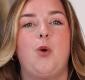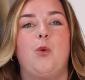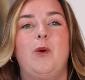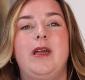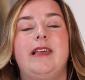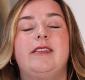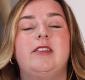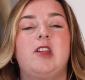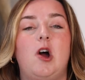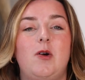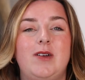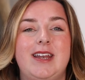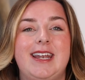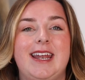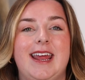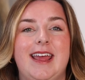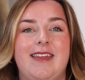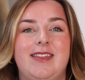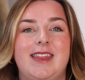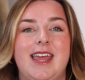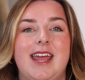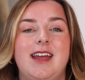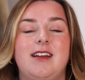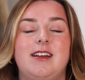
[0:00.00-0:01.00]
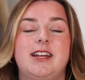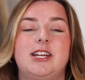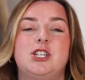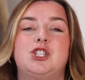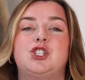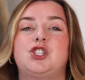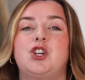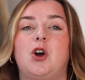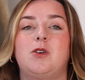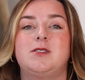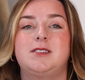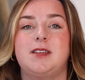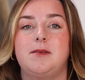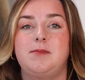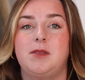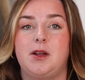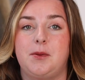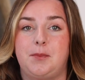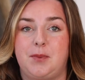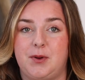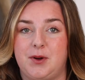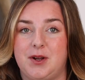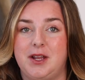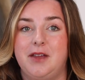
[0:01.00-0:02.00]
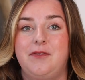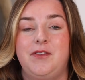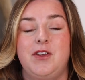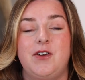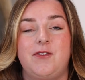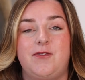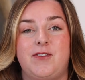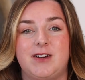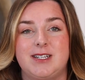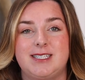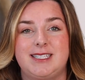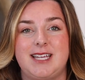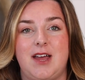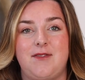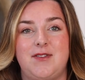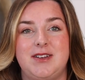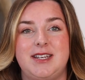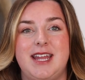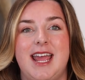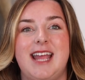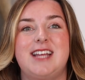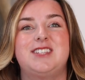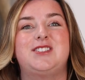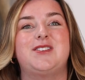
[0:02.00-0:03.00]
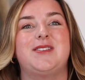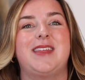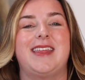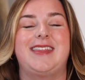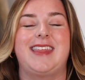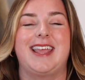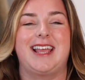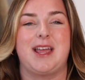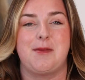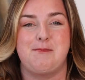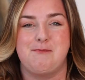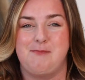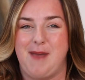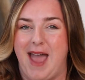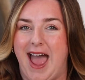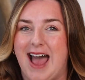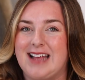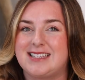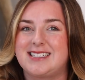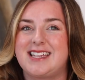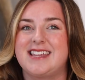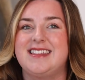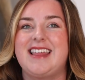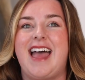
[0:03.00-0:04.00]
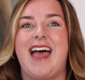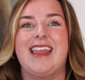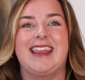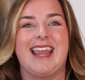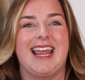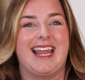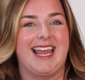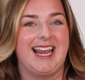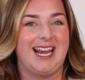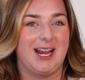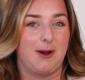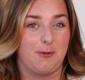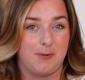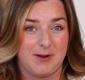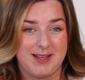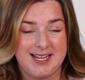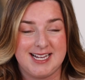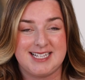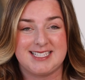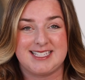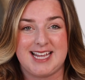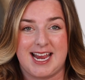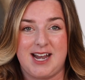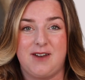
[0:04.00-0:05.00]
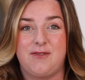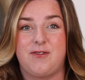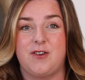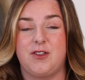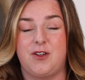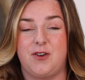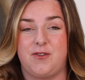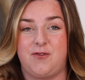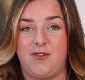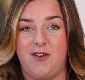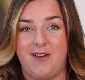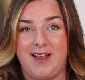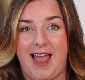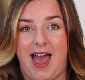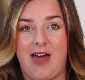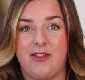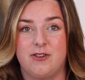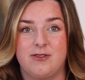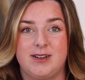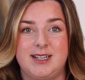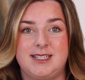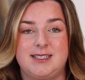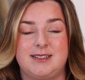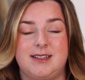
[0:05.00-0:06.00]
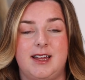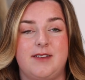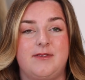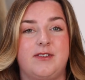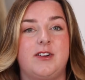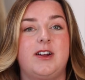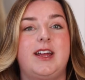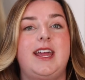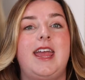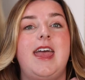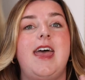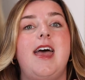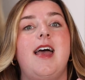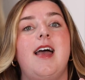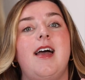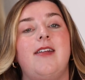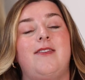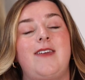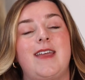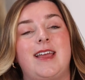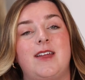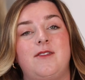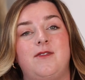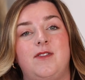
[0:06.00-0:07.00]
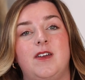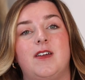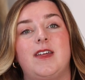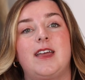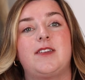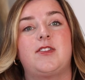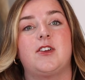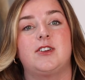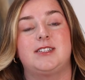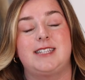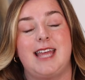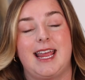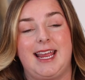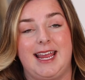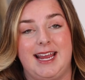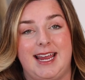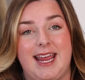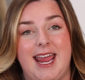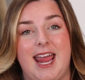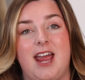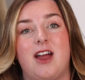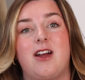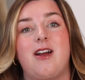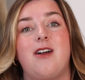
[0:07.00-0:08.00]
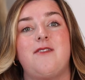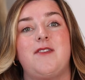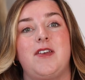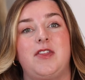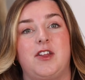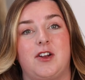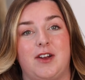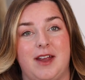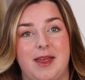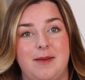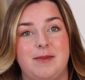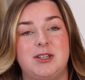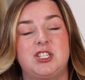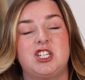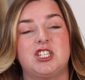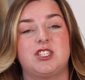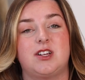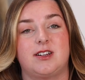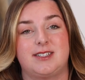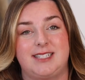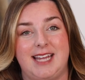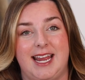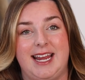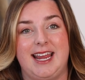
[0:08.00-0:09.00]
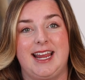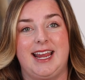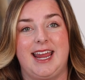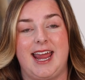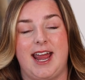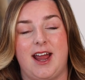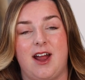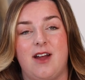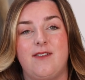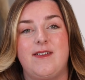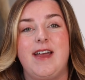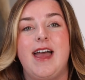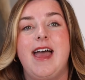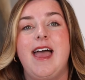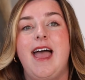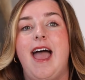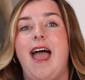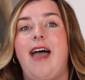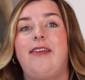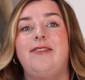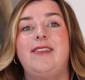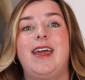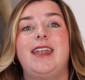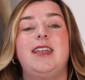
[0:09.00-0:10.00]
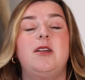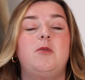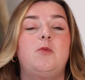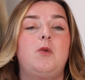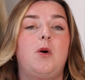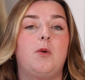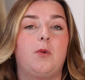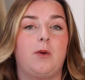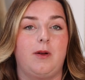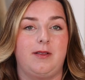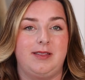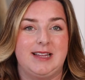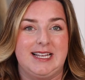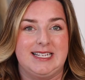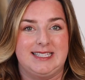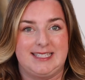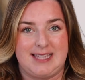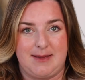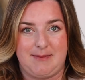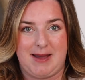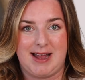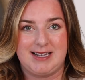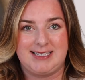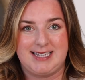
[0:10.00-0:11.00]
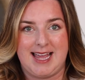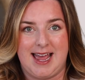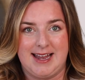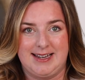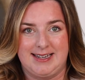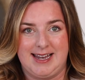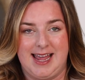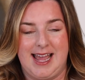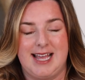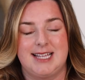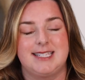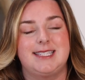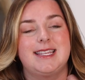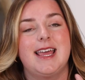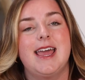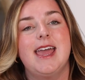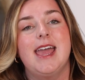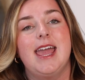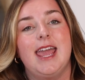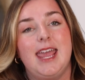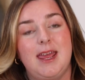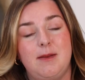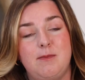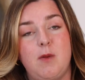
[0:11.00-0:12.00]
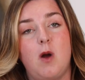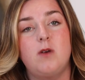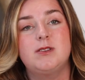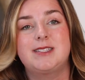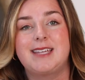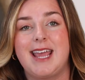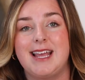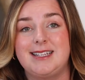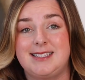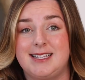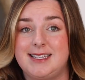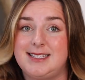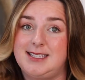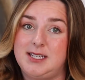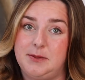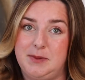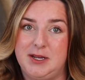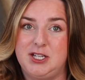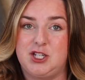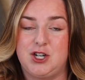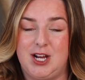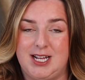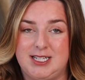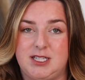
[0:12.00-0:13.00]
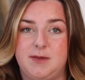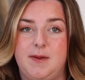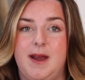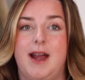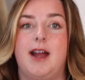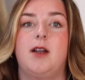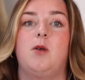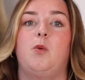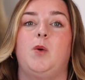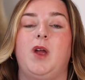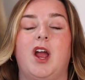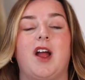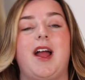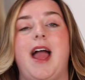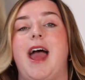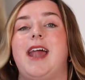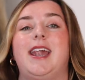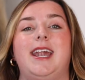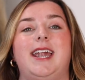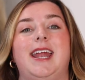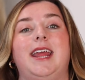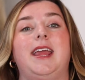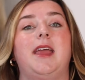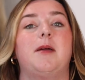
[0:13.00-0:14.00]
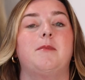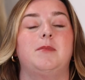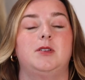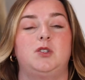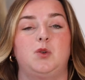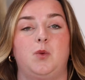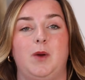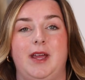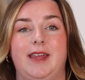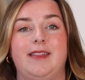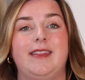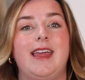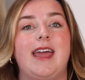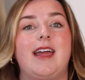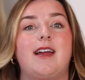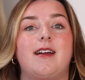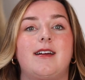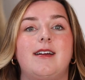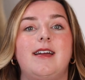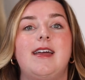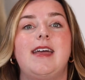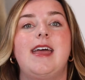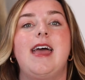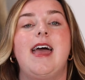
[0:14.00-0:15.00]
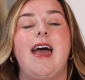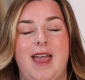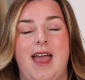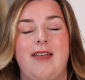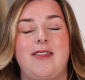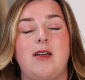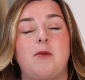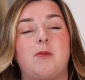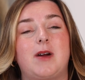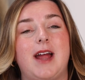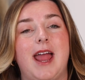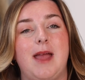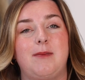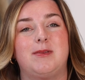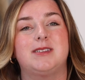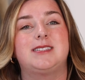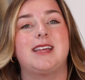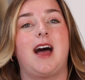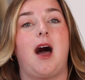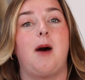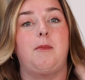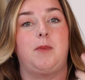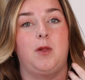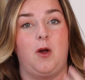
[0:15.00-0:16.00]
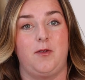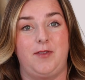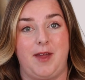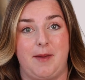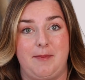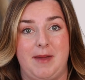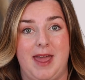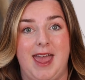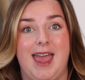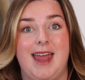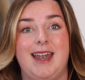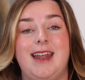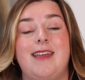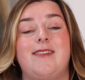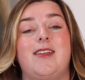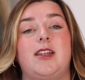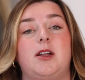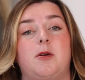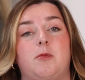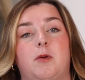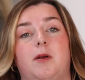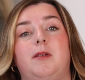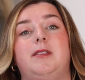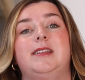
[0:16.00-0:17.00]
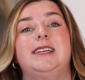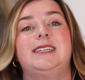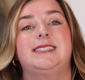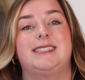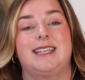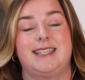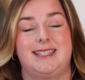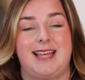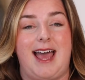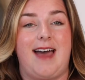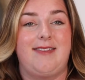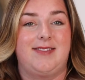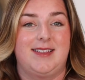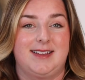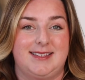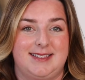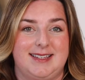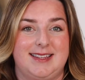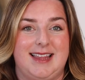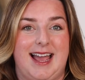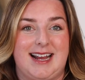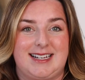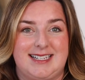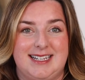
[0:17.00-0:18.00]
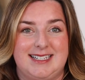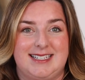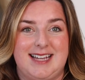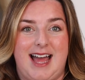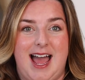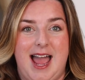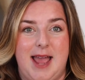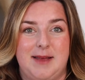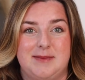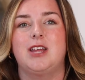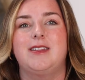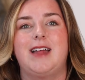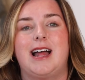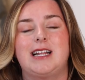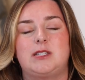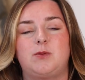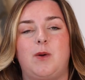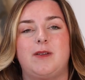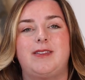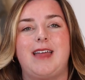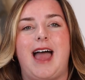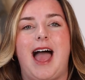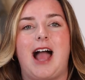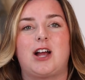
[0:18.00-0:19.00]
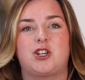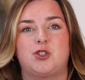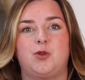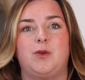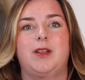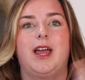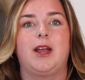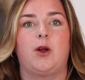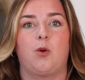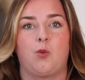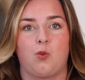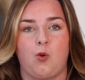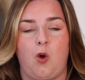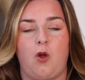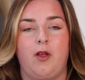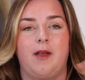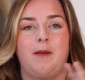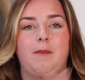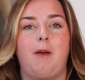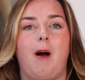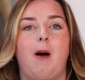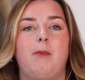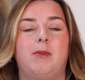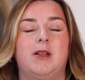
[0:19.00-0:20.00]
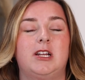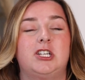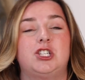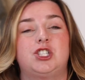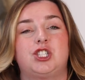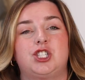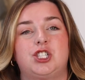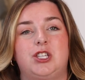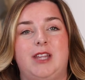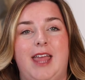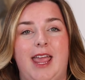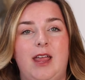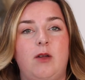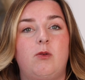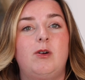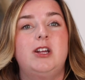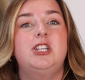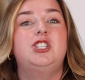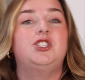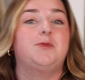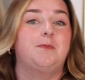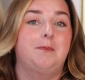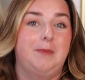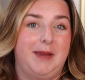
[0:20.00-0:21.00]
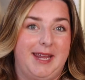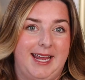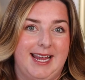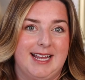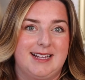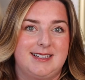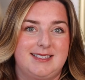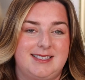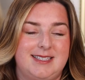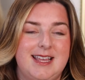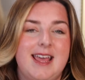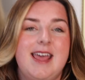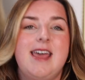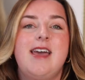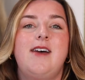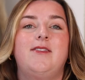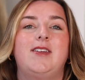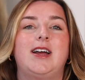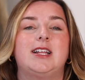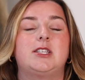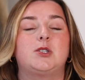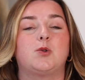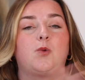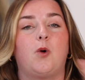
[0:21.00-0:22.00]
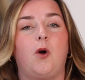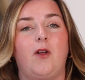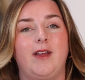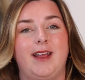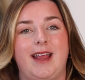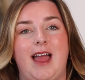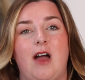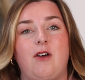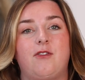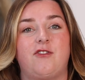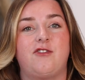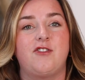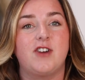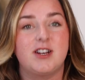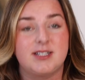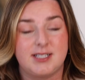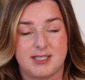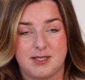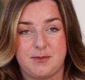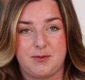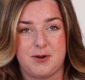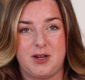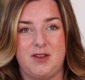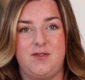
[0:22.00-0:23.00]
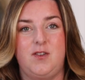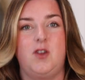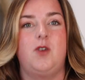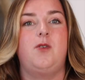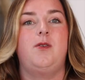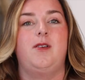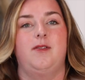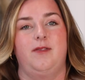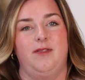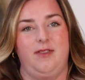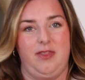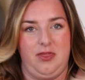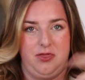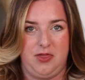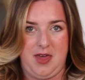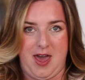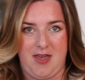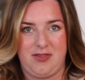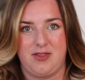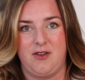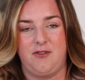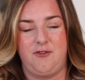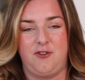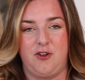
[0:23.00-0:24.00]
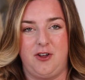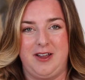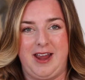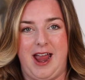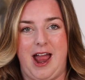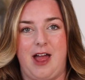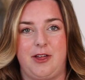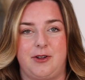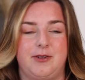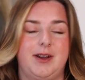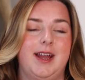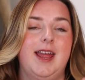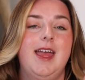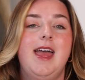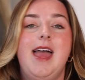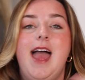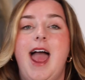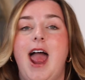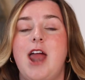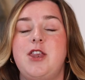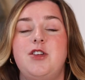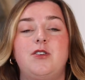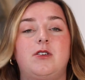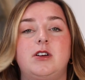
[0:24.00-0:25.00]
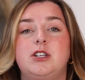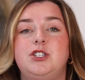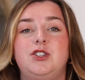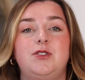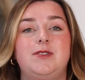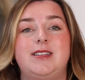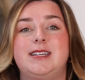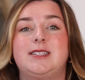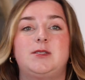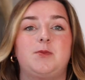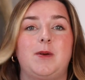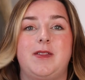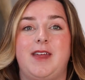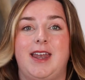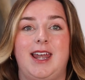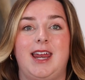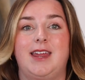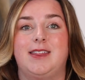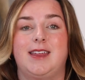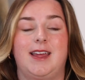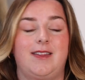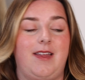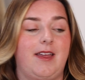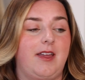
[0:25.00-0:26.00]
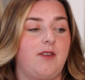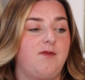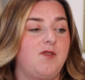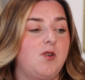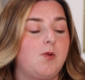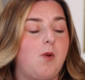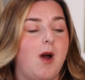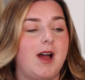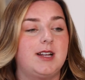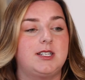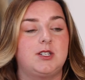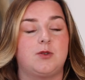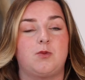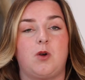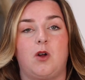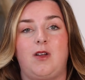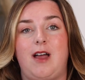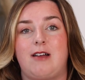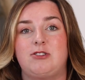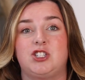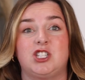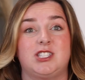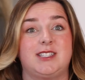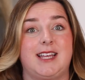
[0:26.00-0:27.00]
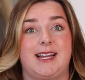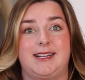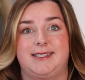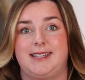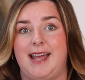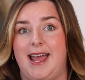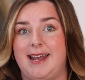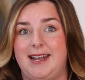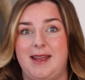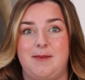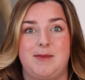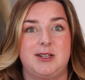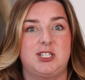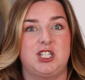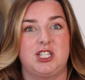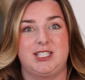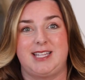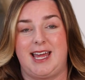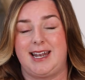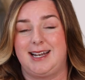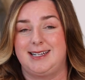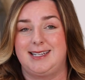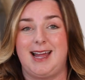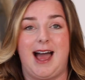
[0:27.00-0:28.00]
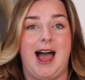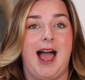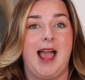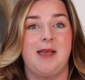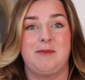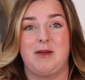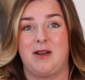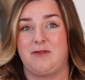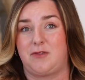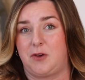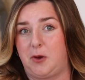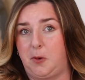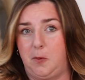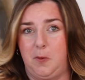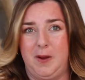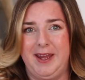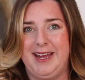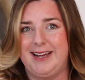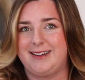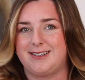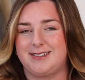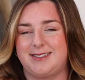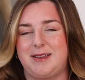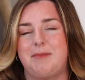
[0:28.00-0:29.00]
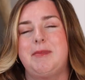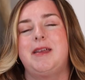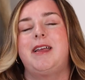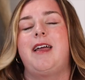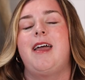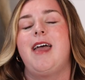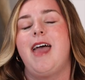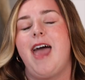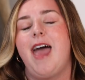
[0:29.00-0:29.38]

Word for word: we load it in there, it shows them their preview for 7 days so that they can bask in that, they can get really excited for their full gallery delivery, they can feel like they're taken care of and their images are taken care of, and then it will release them at 10 days. In most cases, to be transparent, we are editing in between there, and then we're able to upload them in, and then it releases at the selected time. And that's what the actual like Rolling Publish language means. That's rolling out first the preview, then the full gallery. And you could do this with anything. Like if you wanted to roll out just like 10 images at a time every week or something.